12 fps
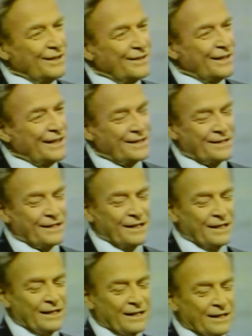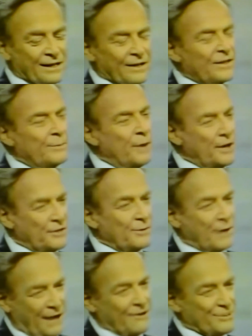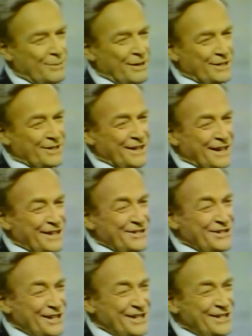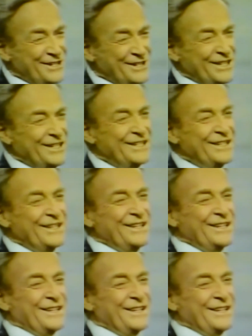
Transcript: that the mother corresponding to the engineers here,